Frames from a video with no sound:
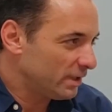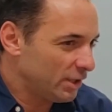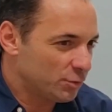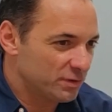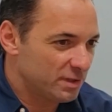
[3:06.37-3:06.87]

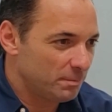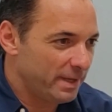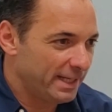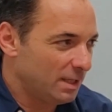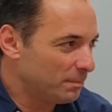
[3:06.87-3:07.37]
interest in
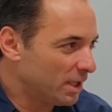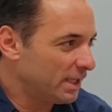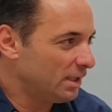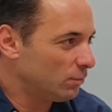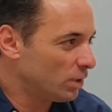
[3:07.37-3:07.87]
making
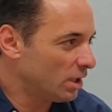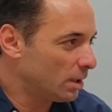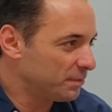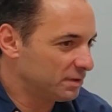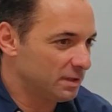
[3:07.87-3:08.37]
money when it
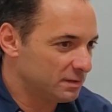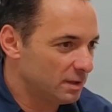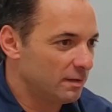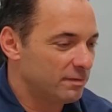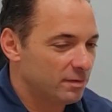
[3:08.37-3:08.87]
comes to this stuff.